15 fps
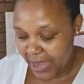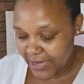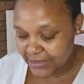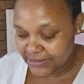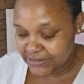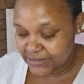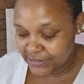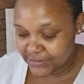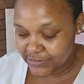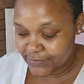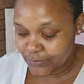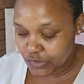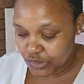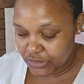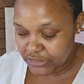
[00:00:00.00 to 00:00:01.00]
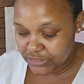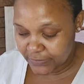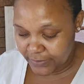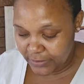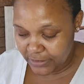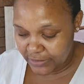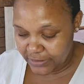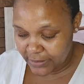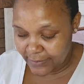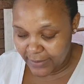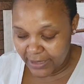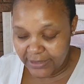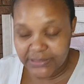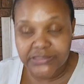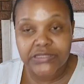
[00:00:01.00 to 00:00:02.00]
I sense more deeply the
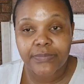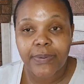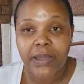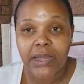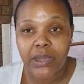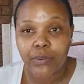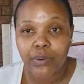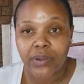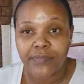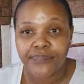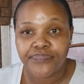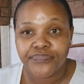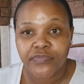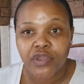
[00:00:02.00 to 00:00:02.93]
mighty power